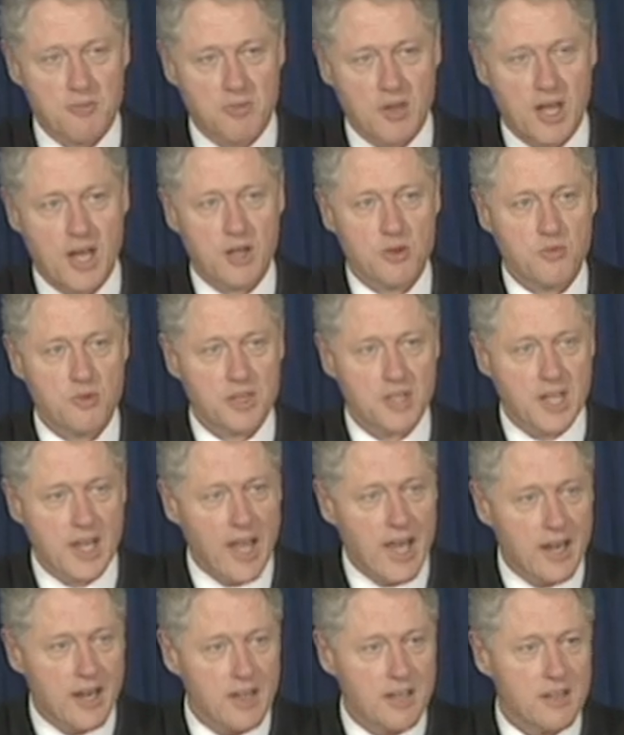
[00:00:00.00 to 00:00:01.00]
bloc with
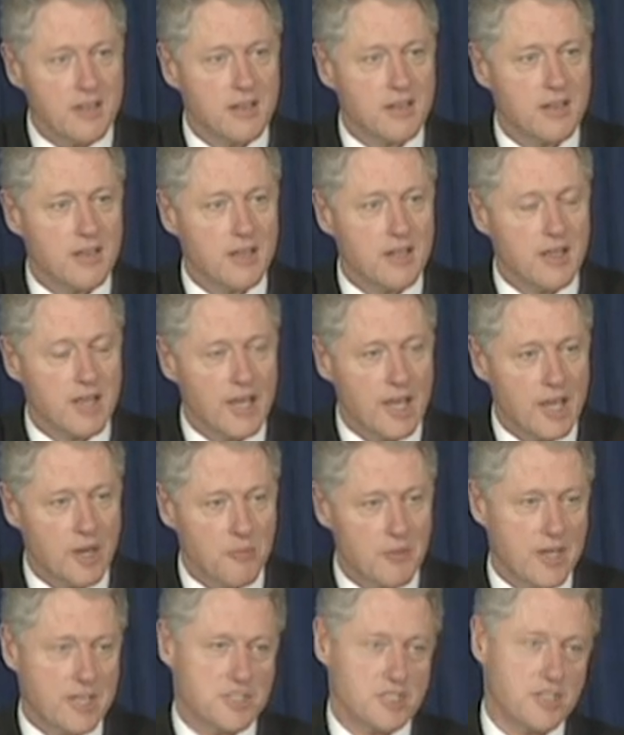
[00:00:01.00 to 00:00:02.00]
Canada and
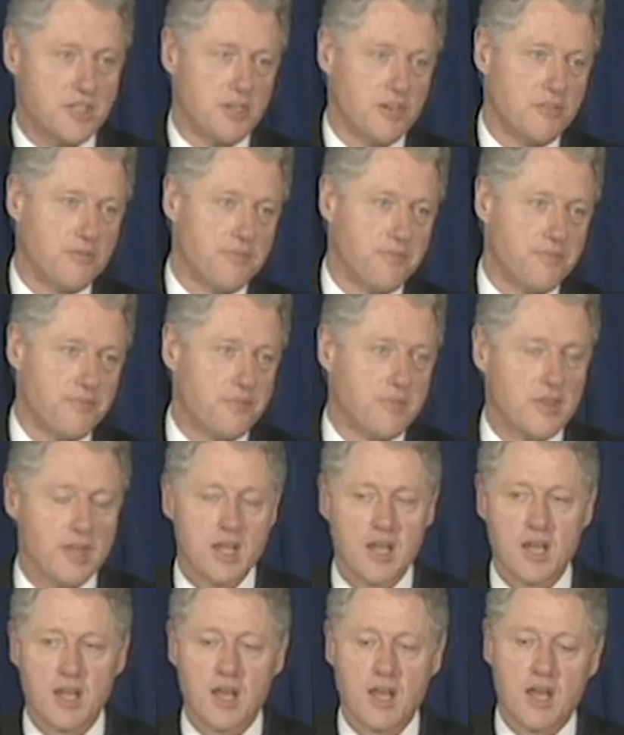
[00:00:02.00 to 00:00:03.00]
Mexico.
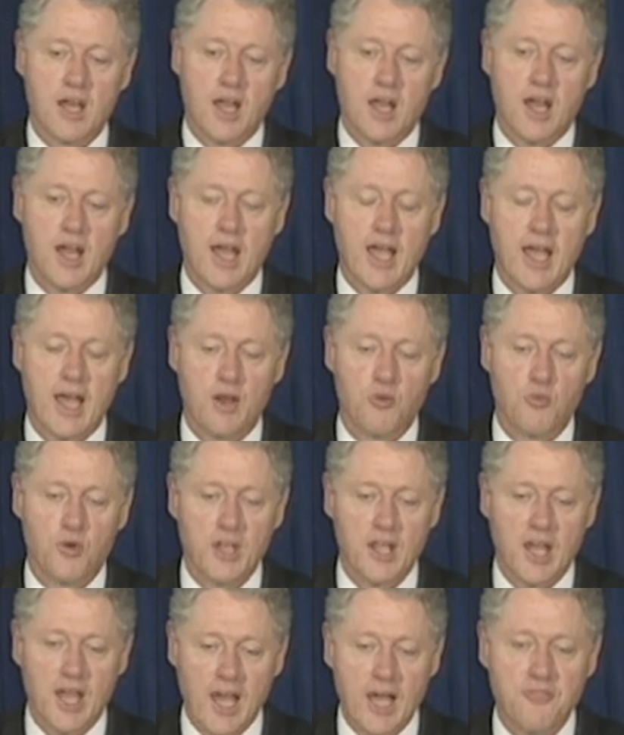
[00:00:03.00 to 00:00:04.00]
And
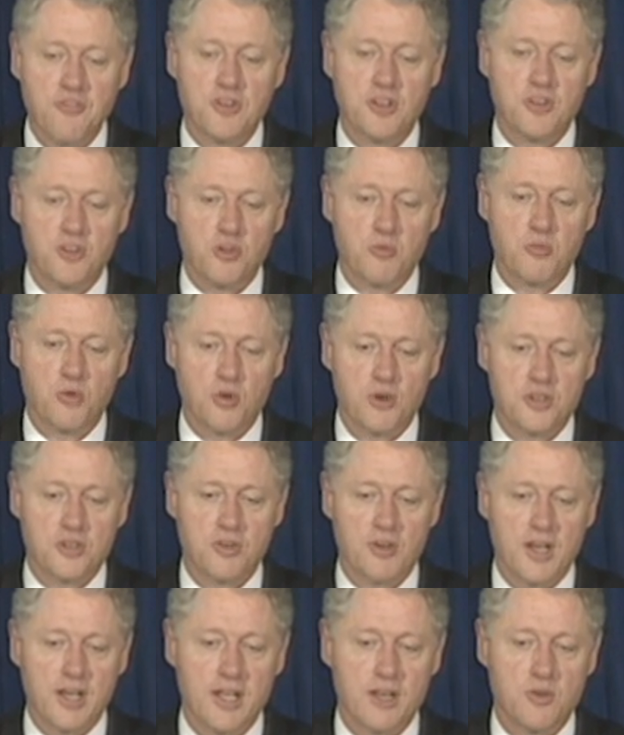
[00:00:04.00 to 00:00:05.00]
we have to do more
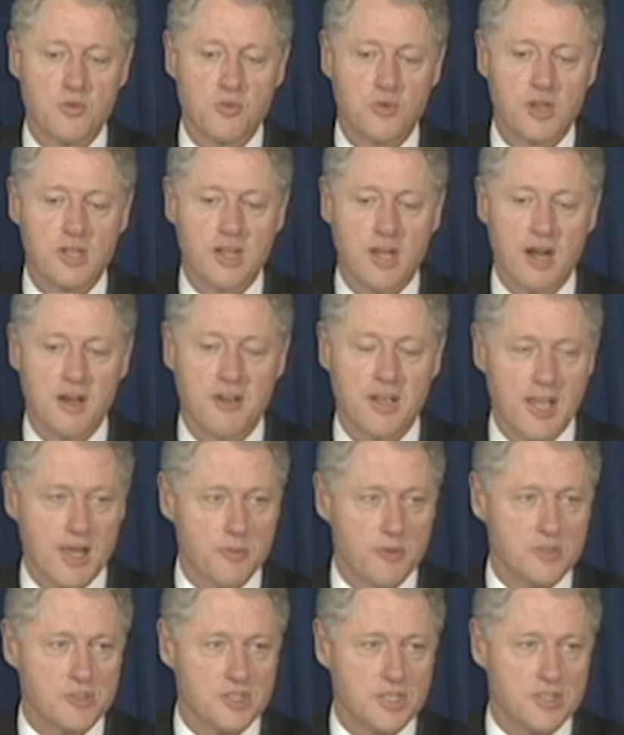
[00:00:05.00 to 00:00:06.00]
trade with our
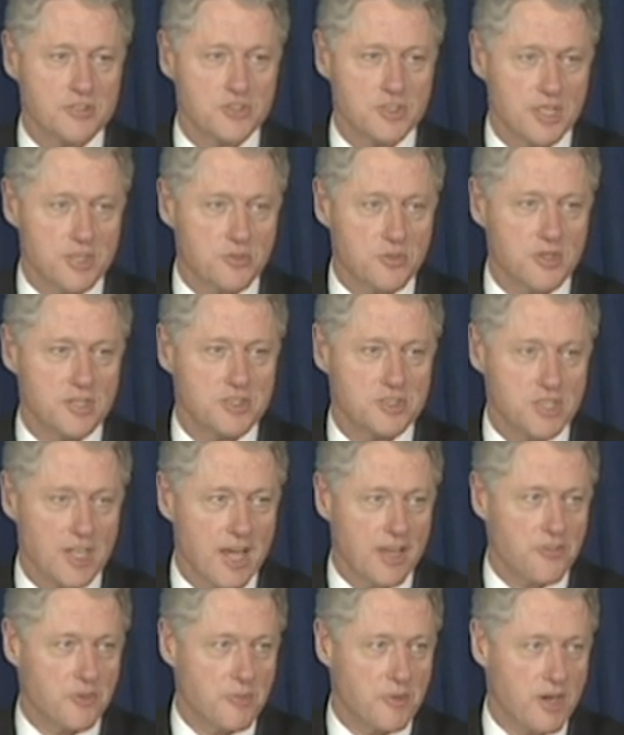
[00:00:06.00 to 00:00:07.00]
neighbors in Central and
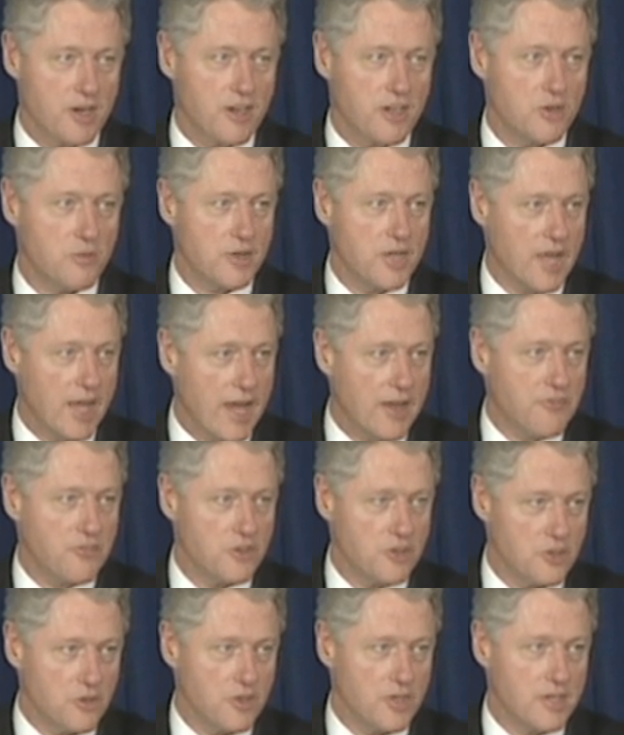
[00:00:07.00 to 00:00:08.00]
South America. We have to
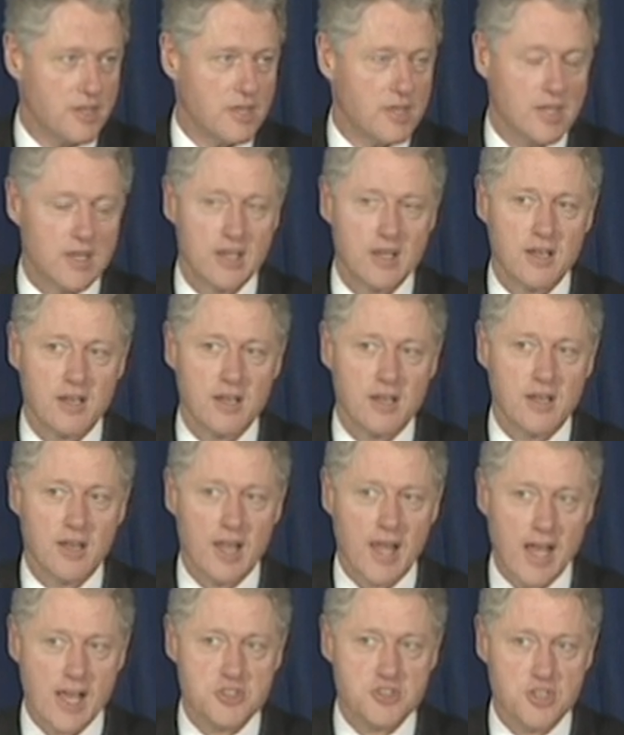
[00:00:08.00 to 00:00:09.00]
do it.
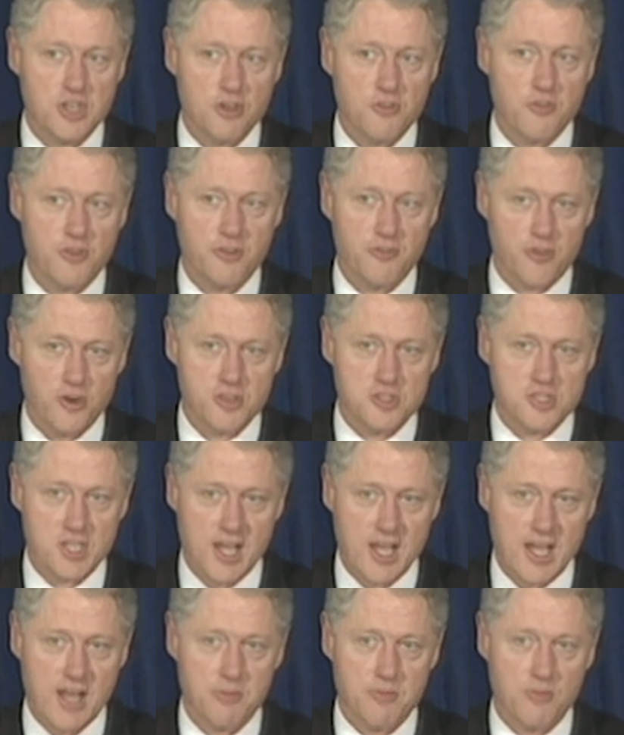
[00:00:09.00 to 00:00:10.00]
Last year, for the first
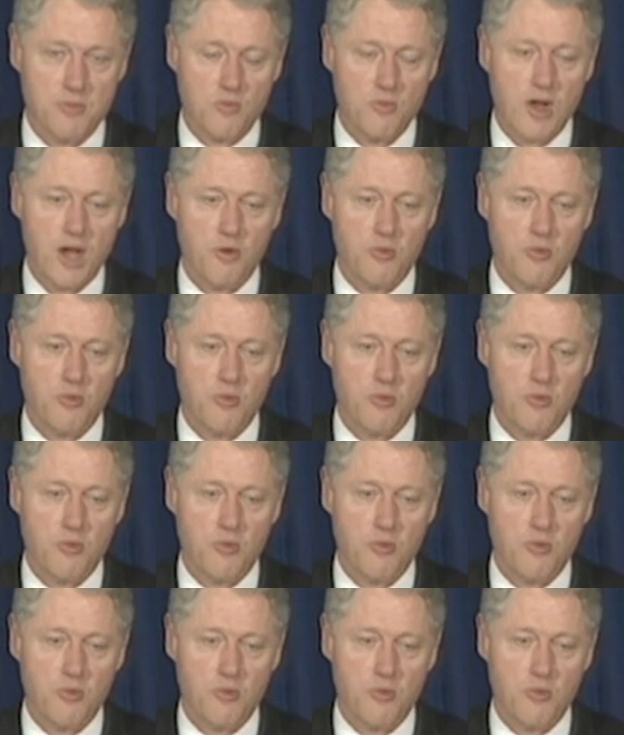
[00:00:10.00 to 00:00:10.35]
time, while